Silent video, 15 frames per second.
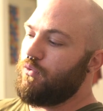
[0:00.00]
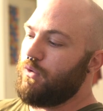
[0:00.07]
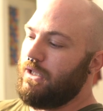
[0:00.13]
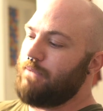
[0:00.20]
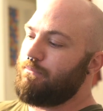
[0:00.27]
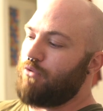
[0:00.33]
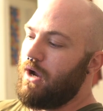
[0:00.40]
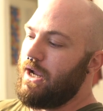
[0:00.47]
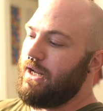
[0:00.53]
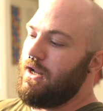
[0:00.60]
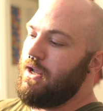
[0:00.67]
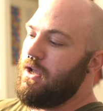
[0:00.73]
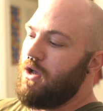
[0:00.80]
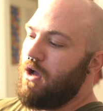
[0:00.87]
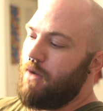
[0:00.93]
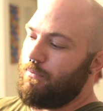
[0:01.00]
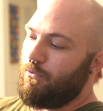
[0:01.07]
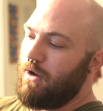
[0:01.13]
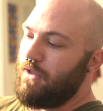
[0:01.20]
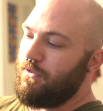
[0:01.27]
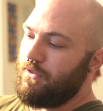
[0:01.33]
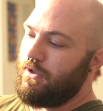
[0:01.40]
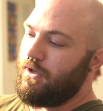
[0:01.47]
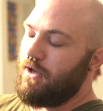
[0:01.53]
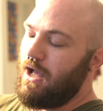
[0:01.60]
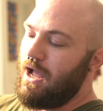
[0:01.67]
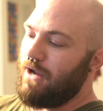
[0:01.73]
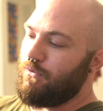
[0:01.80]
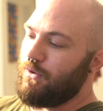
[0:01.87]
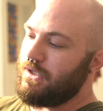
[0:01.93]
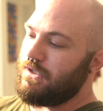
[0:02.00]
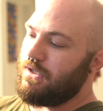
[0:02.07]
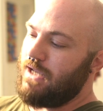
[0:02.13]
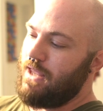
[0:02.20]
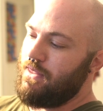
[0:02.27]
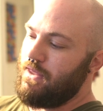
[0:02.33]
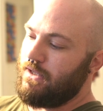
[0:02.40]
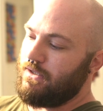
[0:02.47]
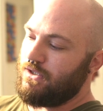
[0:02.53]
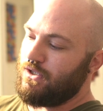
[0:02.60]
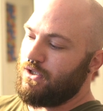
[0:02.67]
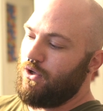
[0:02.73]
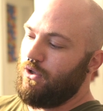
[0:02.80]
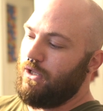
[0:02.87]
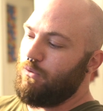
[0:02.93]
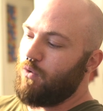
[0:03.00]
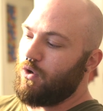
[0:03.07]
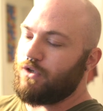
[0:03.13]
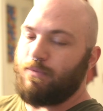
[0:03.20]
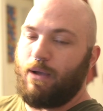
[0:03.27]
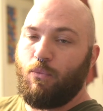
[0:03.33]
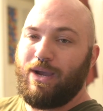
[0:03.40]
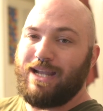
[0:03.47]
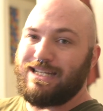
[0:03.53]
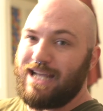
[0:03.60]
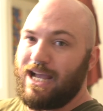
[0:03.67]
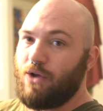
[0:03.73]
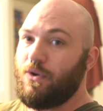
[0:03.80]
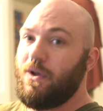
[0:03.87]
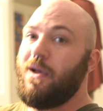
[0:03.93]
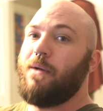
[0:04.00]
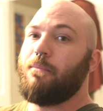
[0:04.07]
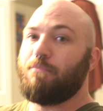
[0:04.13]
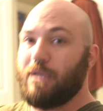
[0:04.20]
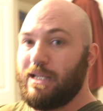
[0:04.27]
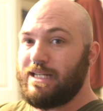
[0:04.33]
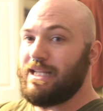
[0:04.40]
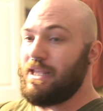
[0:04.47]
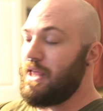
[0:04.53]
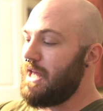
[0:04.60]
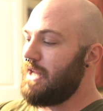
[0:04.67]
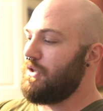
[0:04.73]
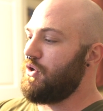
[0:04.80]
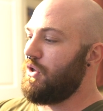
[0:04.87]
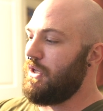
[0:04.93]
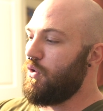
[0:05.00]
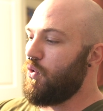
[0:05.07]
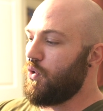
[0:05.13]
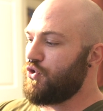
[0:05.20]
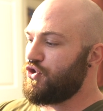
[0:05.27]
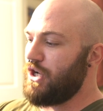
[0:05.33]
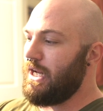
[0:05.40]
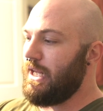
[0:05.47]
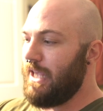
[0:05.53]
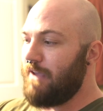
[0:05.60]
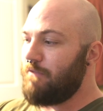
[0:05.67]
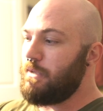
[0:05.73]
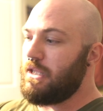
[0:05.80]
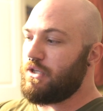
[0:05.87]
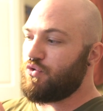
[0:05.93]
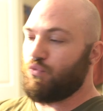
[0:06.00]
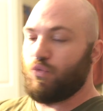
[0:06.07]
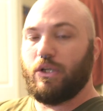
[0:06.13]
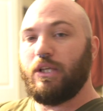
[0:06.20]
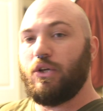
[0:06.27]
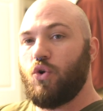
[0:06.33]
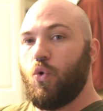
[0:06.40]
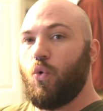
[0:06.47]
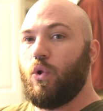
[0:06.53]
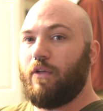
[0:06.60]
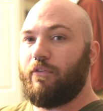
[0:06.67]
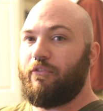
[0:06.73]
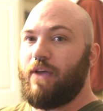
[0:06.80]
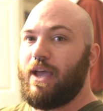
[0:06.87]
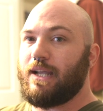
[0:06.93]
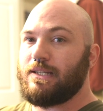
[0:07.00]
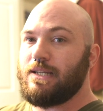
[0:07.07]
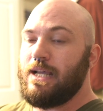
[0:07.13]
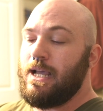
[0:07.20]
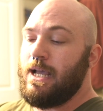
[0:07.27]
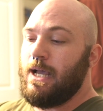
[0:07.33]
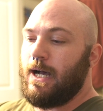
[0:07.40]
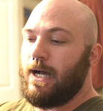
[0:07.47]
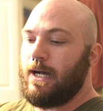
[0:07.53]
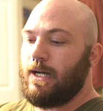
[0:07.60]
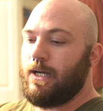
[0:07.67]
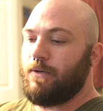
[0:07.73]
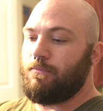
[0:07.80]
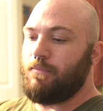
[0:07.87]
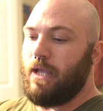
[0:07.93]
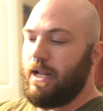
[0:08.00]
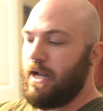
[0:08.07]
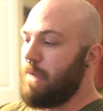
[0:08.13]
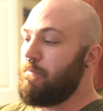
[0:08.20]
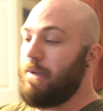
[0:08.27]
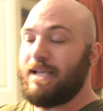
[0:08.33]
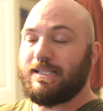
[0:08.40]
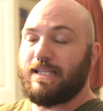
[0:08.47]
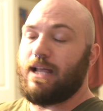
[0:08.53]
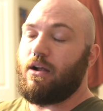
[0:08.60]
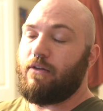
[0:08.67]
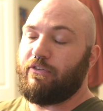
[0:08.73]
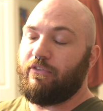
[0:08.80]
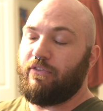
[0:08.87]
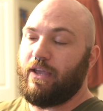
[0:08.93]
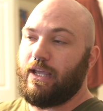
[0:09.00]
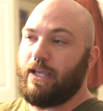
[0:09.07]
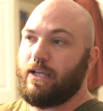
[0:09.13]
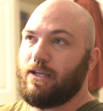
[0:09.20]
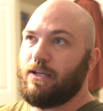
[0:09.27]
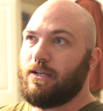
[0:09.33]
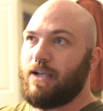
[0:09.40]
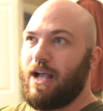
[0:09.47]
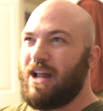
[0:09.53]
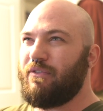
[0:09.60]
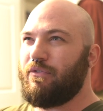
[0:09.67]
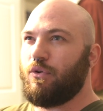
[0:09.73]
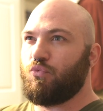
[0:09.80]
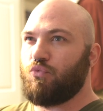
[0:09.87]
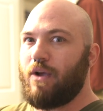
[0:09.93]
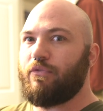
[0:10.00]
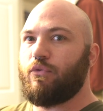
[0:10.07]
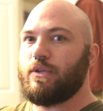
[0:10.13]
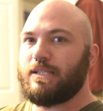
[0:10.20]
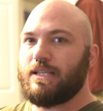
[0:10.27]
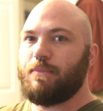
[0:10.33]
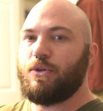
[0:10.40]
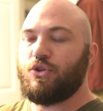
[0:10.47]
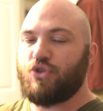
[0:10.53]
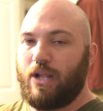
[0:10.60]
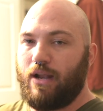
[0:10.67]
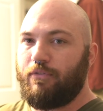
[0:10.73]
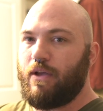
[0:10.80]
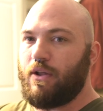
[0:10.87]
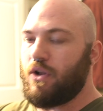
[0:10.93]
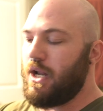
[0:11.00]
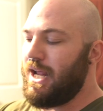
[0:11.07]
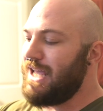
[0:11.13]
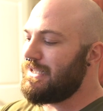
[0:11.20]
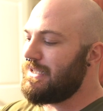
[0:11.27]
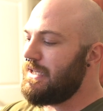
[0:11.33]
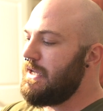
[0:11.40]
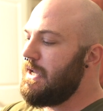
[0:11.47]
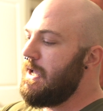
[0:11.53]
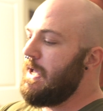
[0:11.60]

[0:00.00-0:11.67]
really bright up around the iris, and then slowly worked my way down, blending that into the orange, and it gave me this really cool effect. And I based that off of a kind of a reference image that I found on Etsy,